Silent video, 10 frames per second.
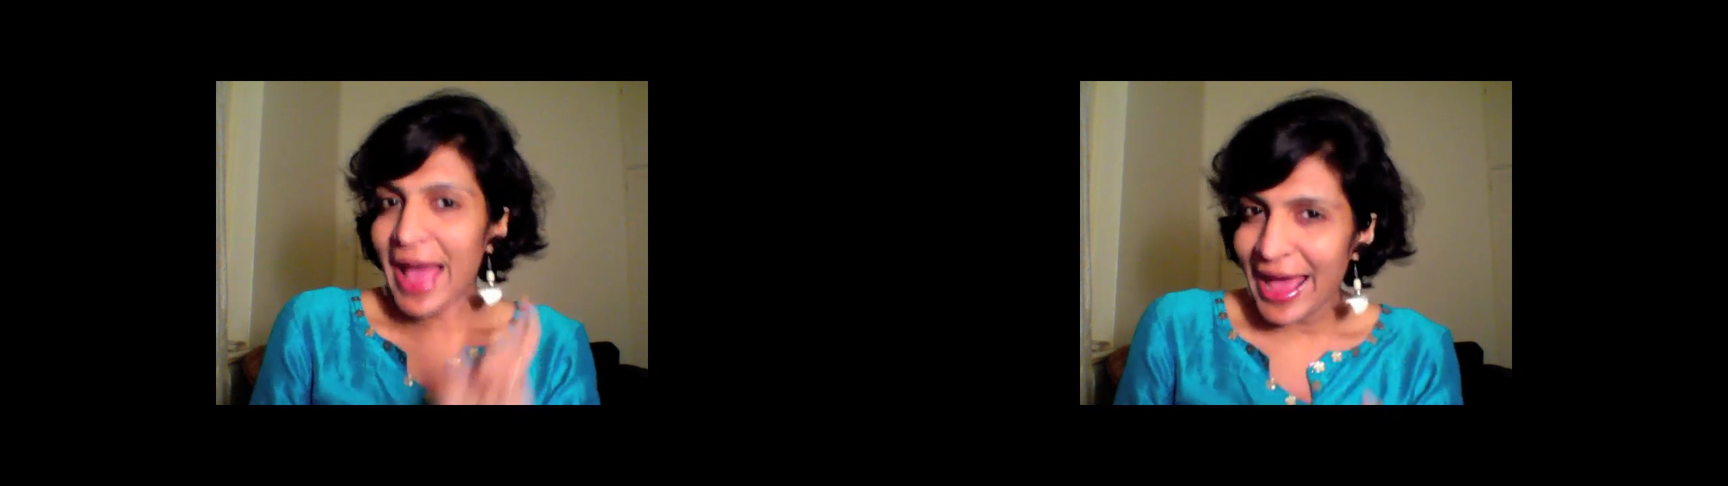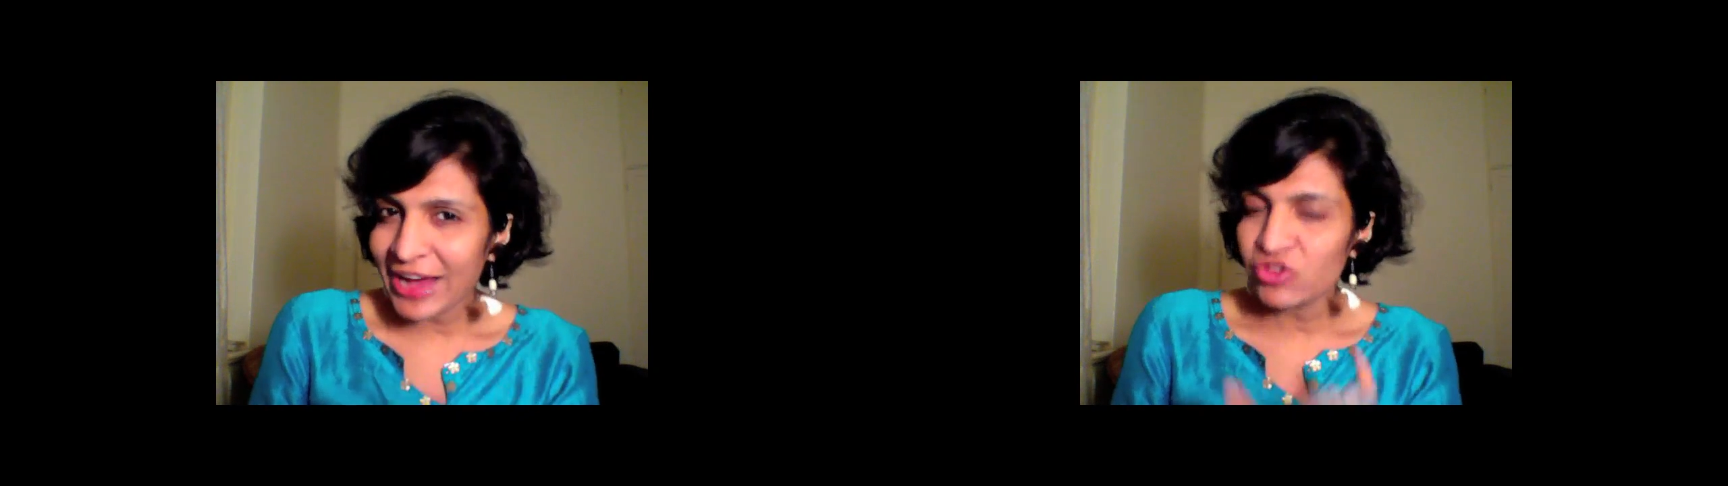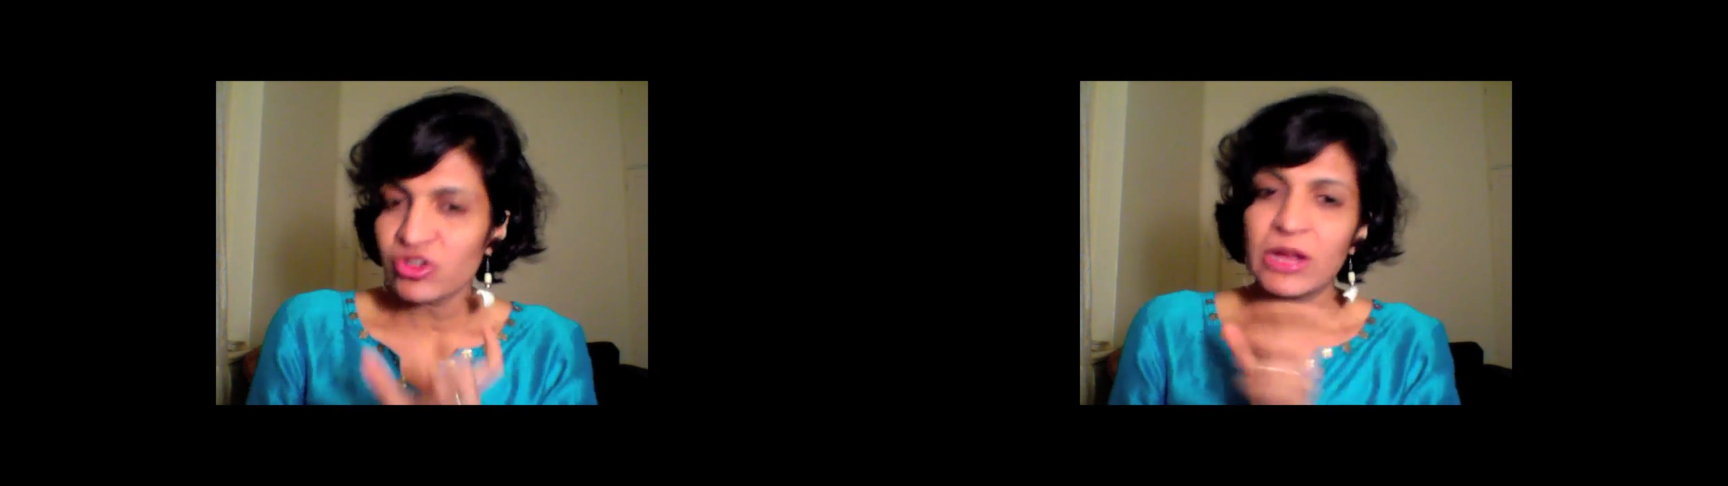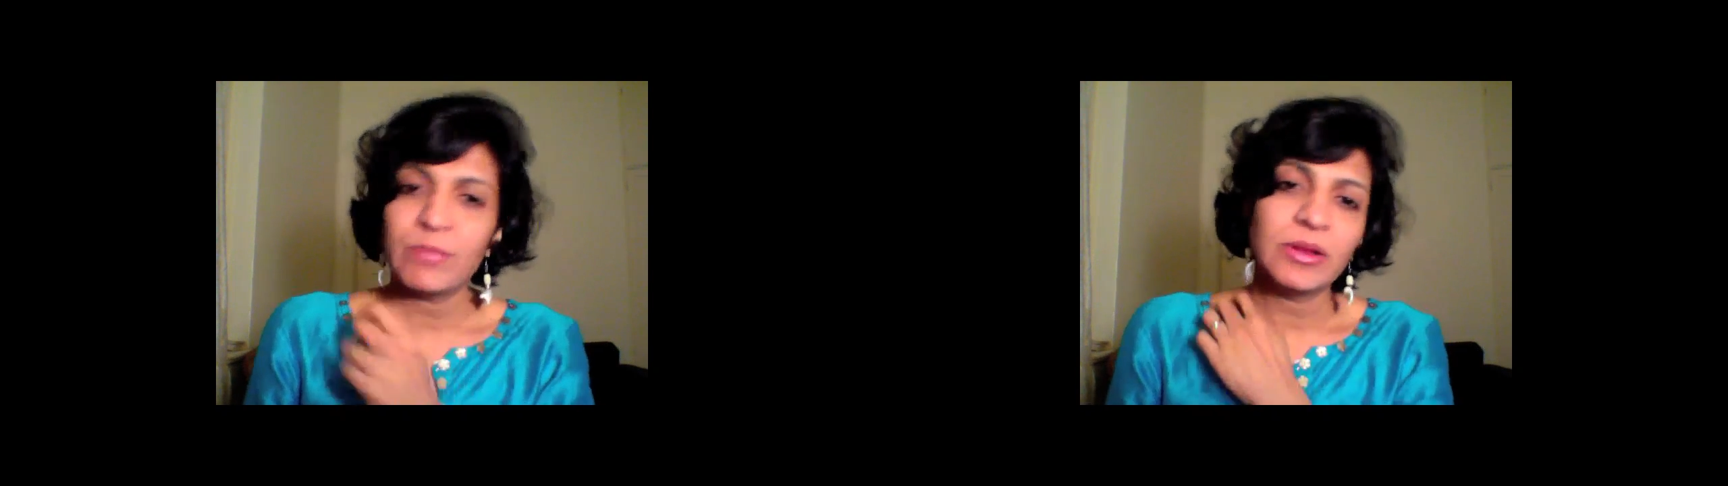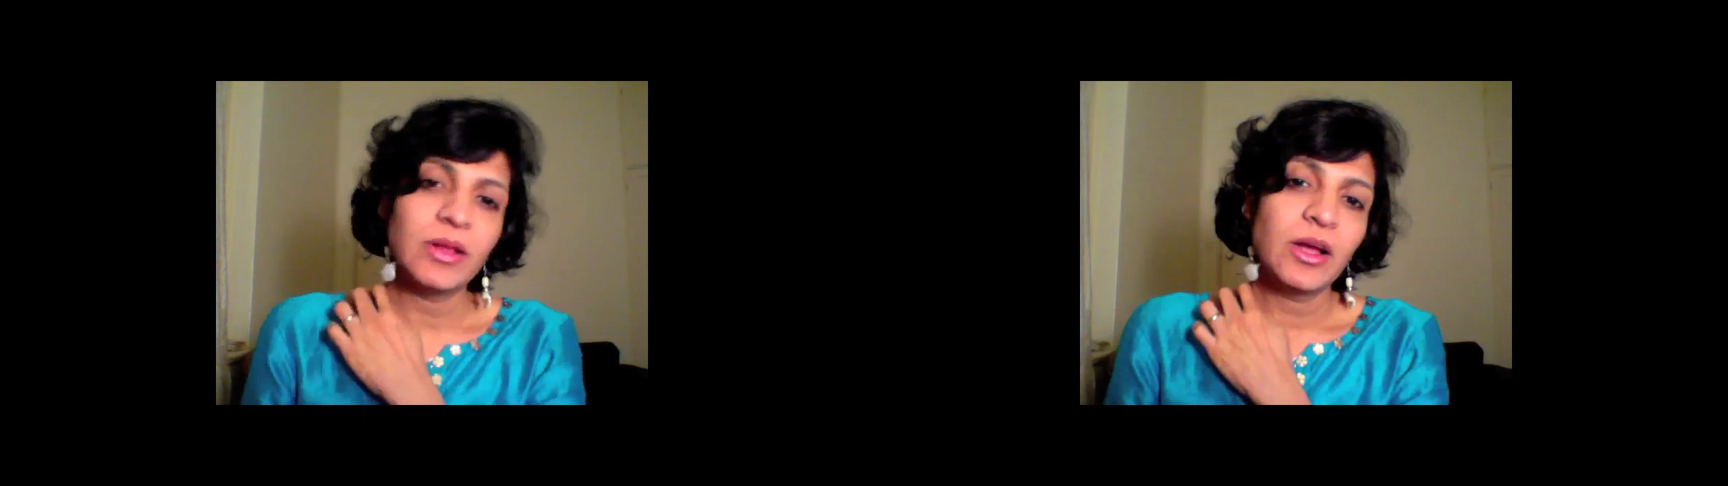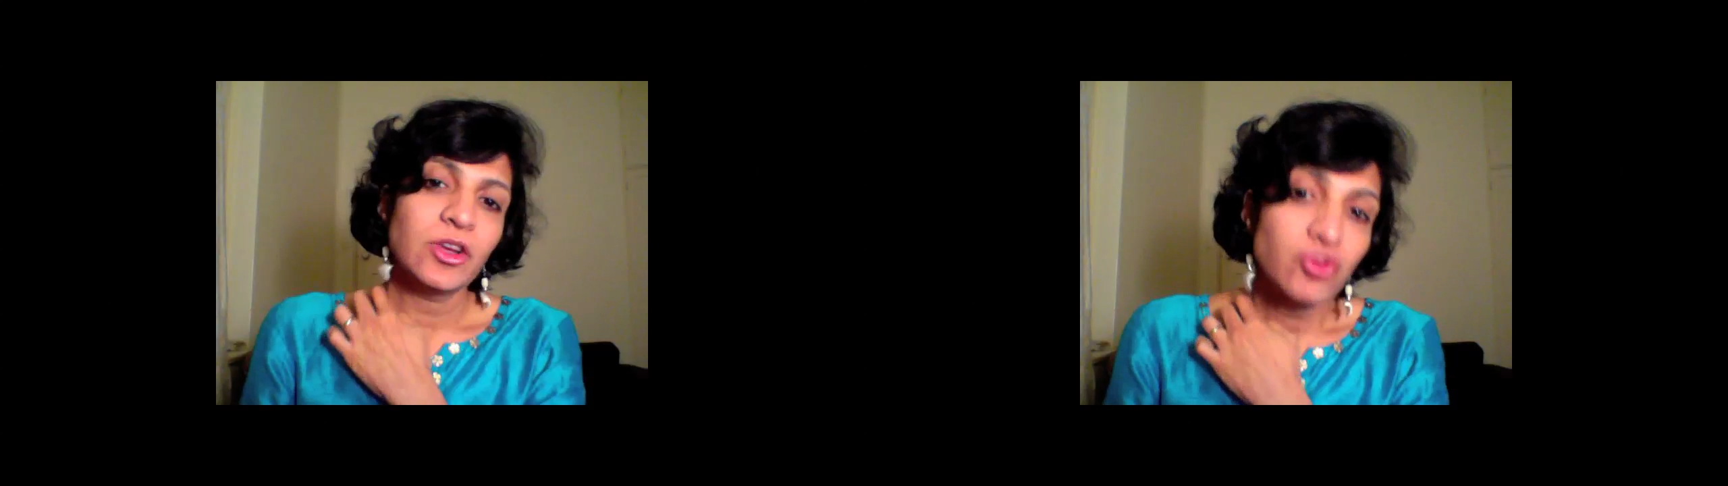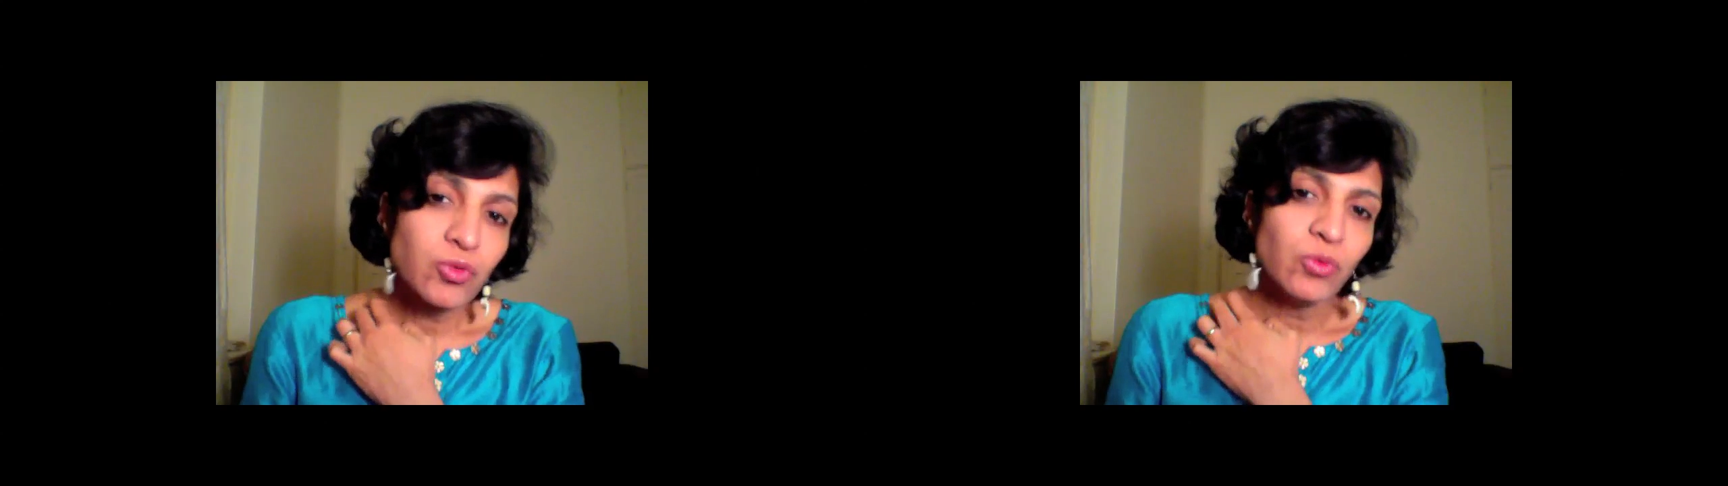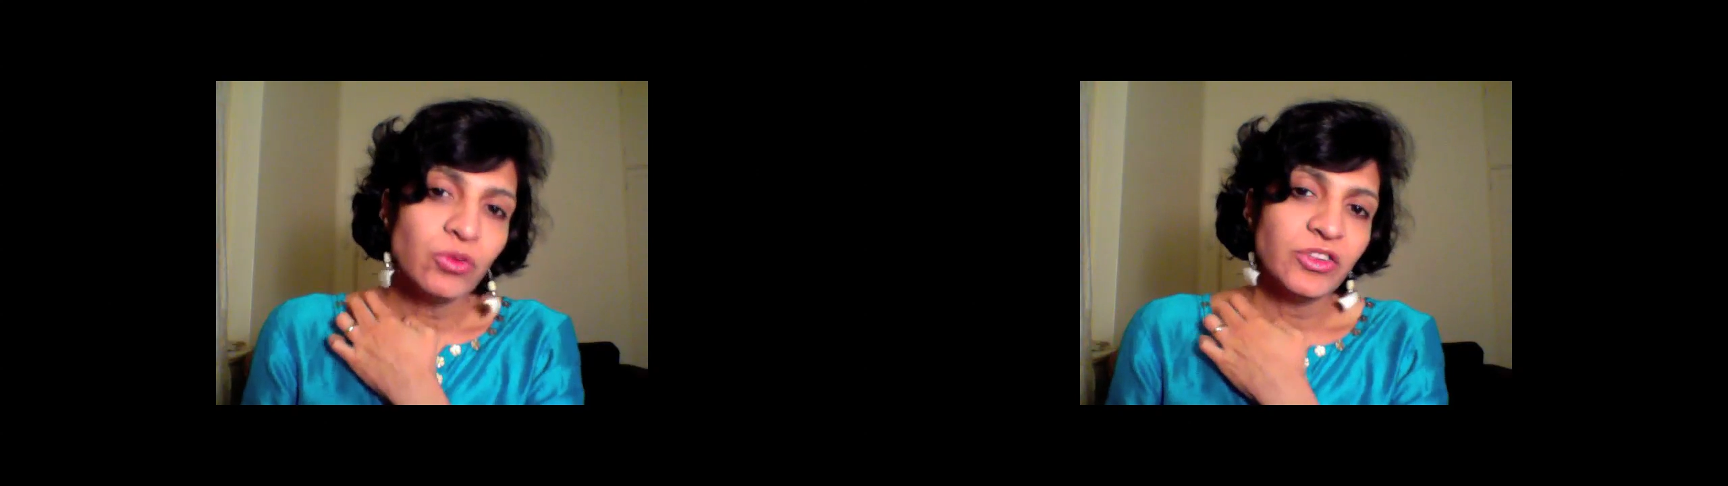actionable
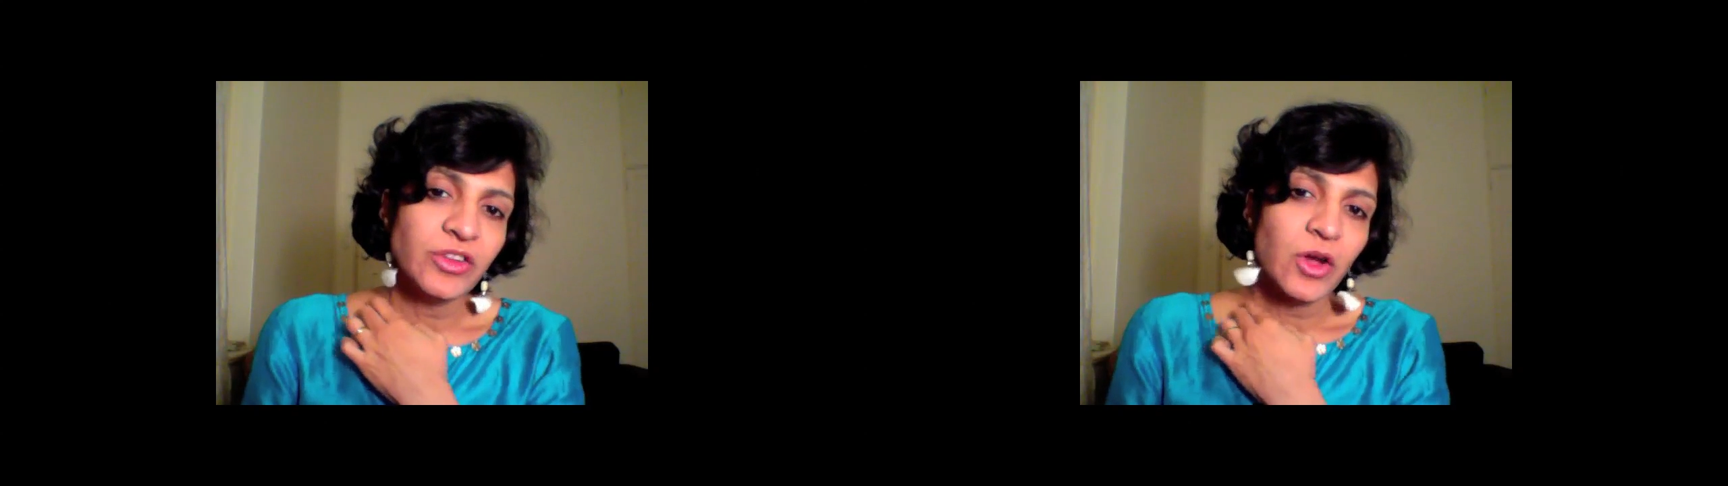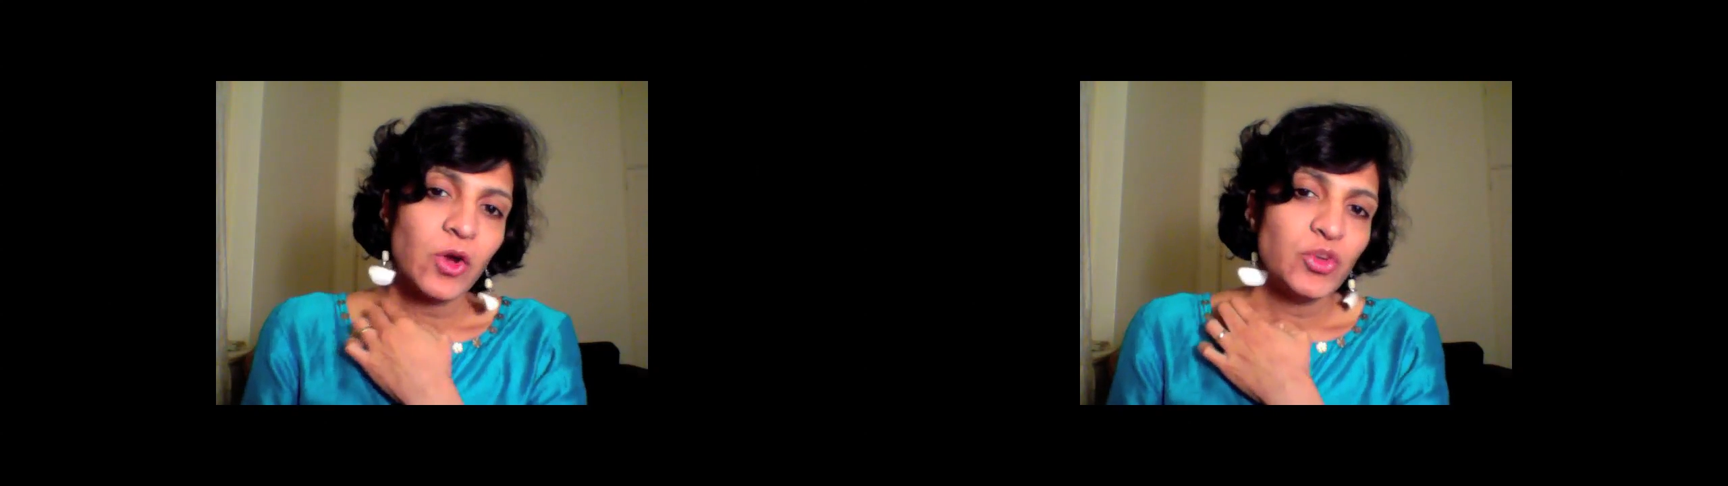tools